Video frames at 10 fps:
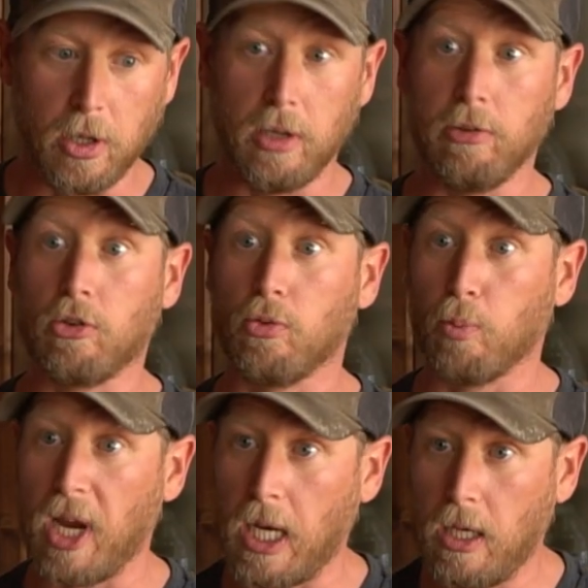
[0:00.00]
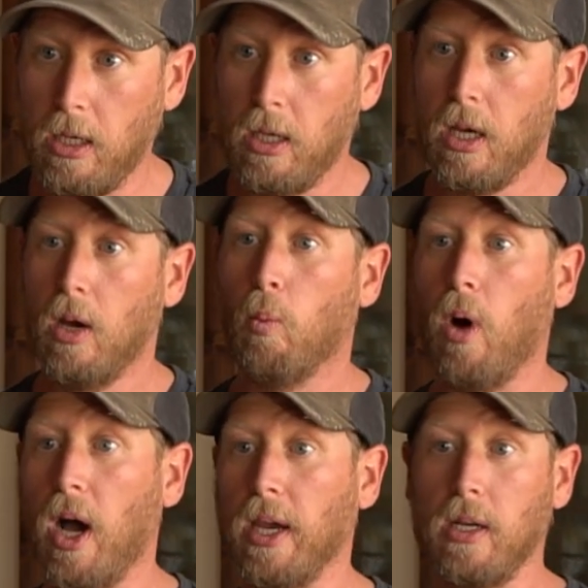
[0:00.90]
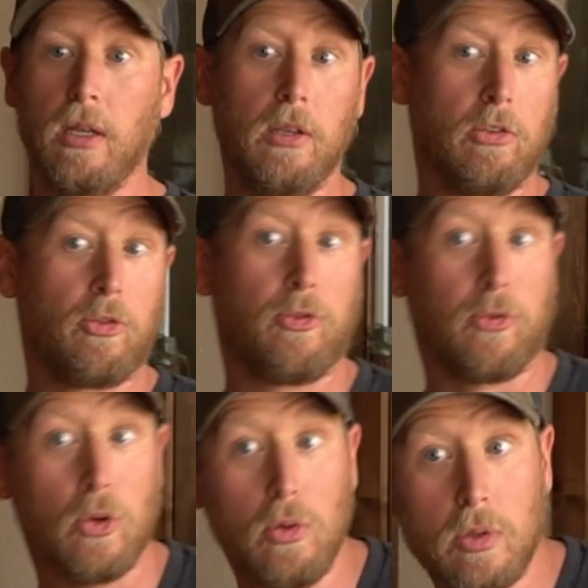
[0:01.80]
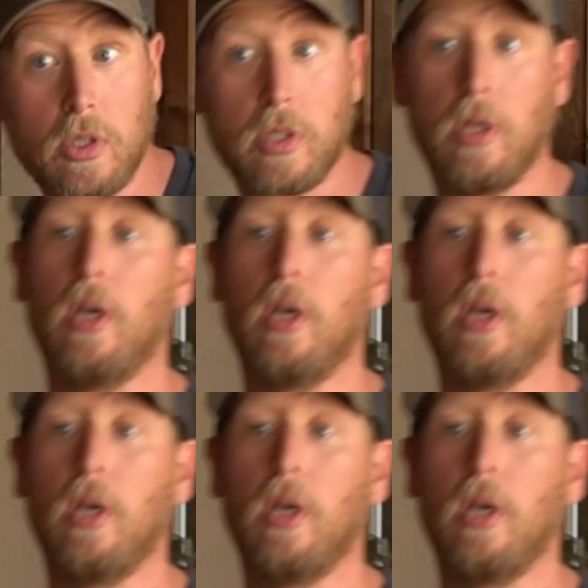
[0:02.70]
is grain, wine is fruit.